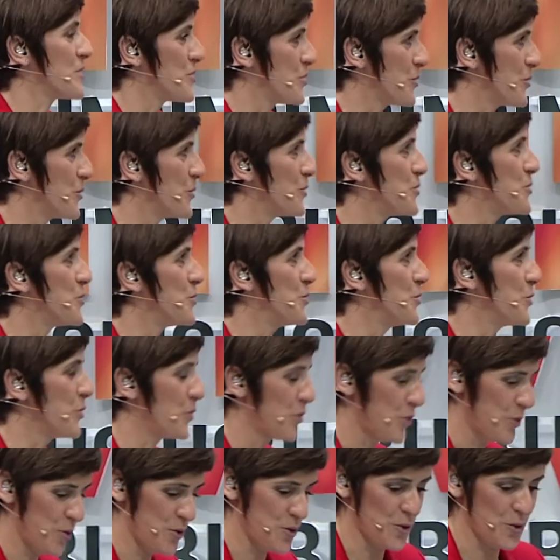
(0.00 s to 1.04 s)
to do
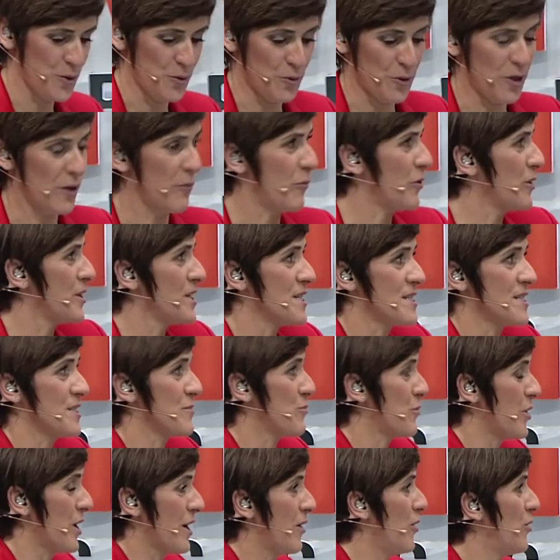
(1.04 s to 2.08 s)
good to the world. Well, this is
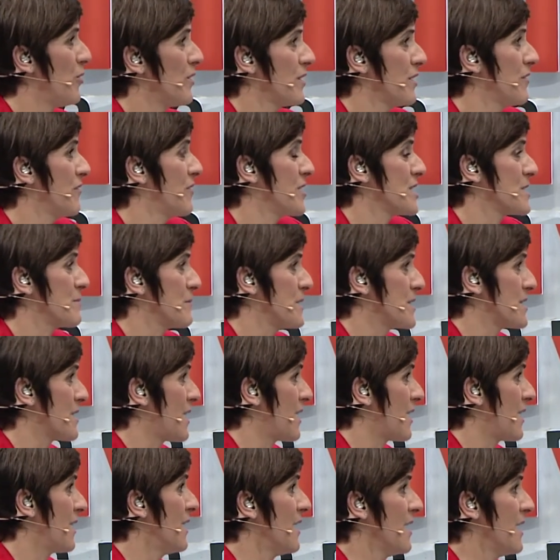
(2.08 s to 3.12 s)
where all the investments
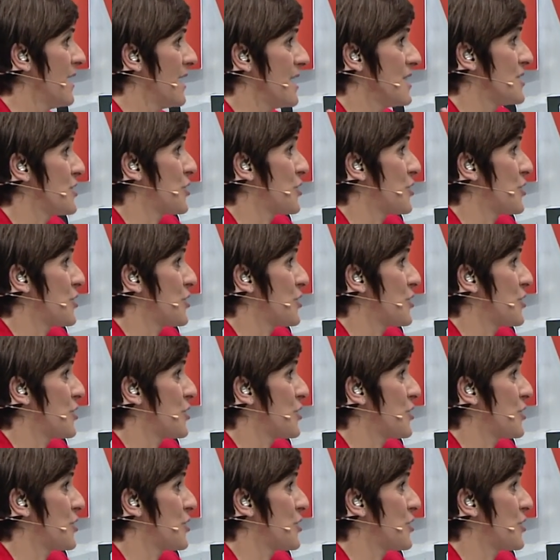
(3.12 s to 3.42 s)
is